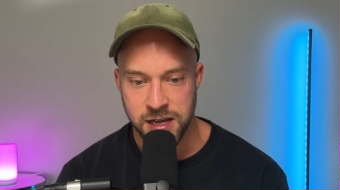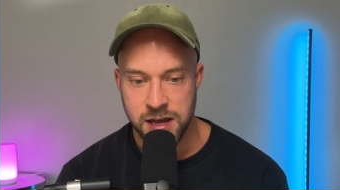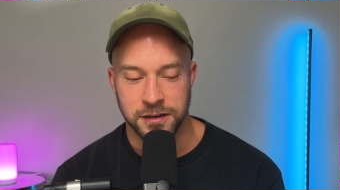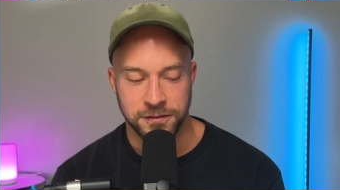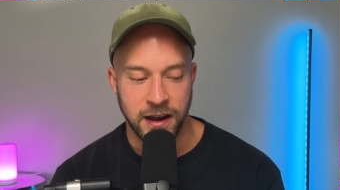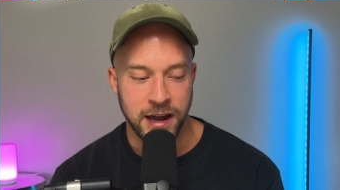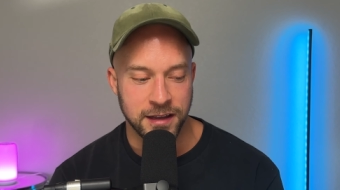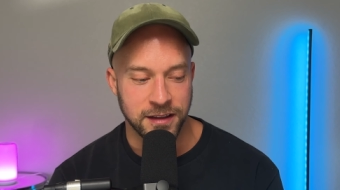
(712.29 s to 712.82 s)
If
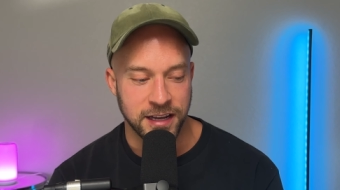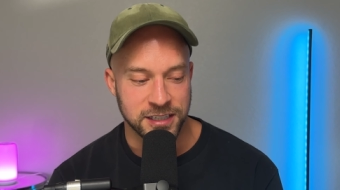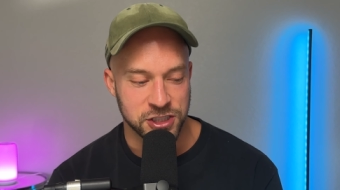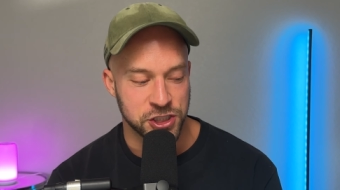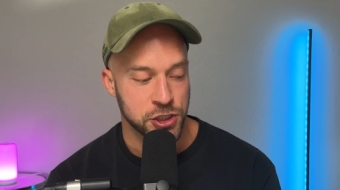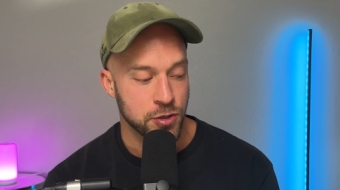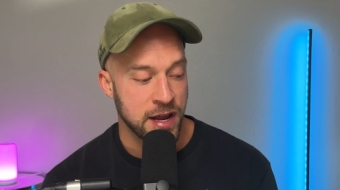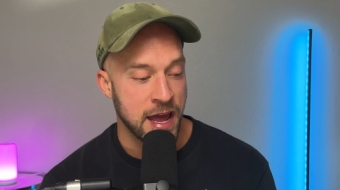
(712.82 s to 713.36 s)
I like
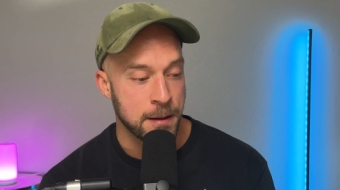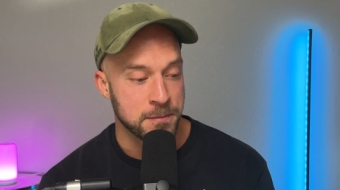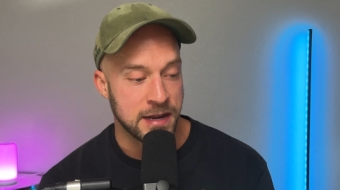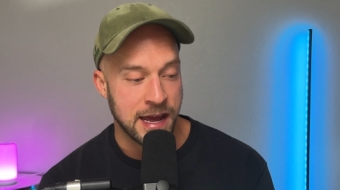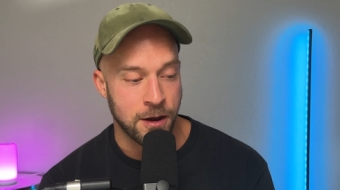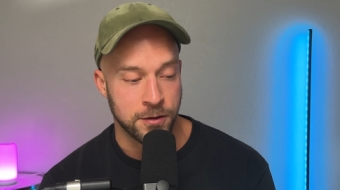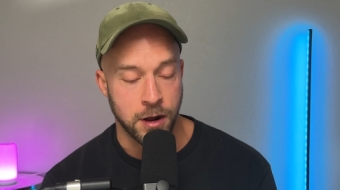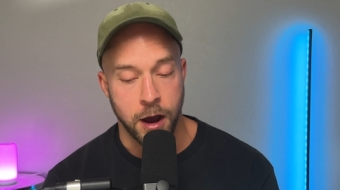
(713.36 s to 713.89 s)
shoot him
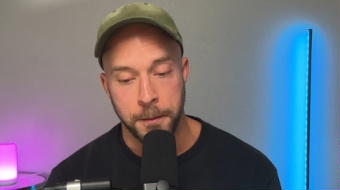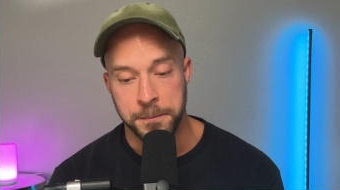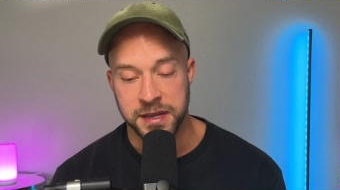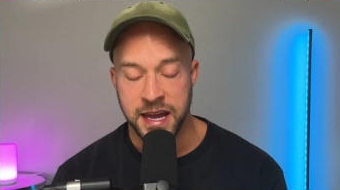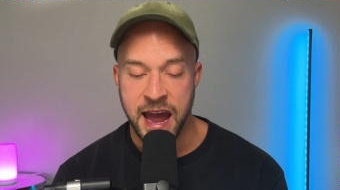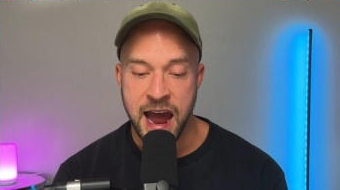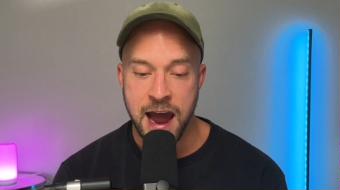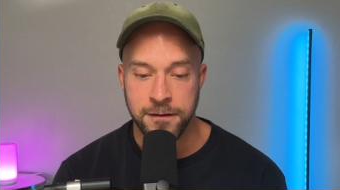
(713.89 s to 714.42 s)
down on
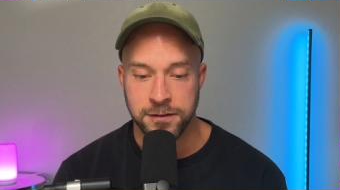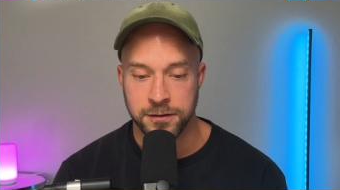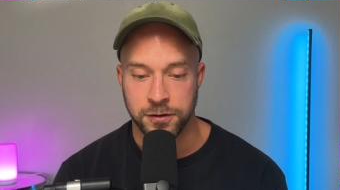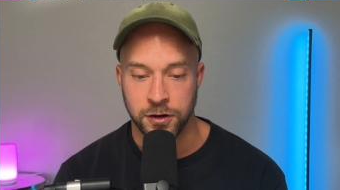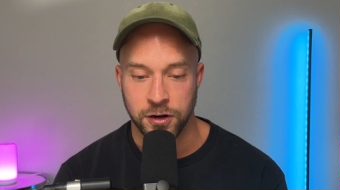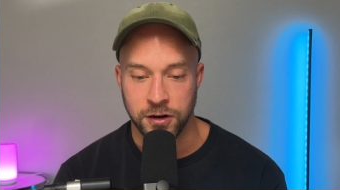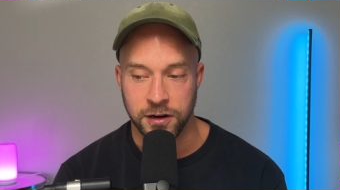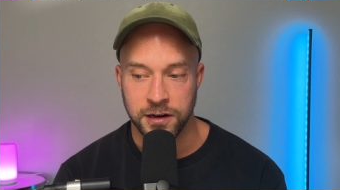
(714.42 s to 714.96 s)
behalf of
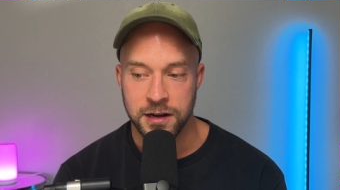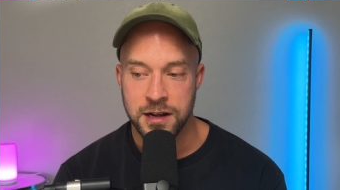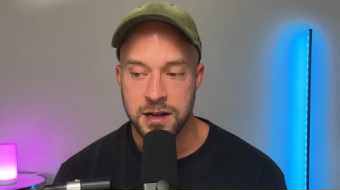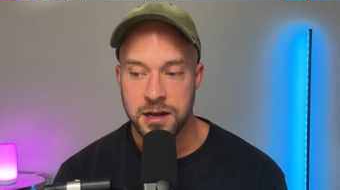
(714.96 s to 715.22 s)
her,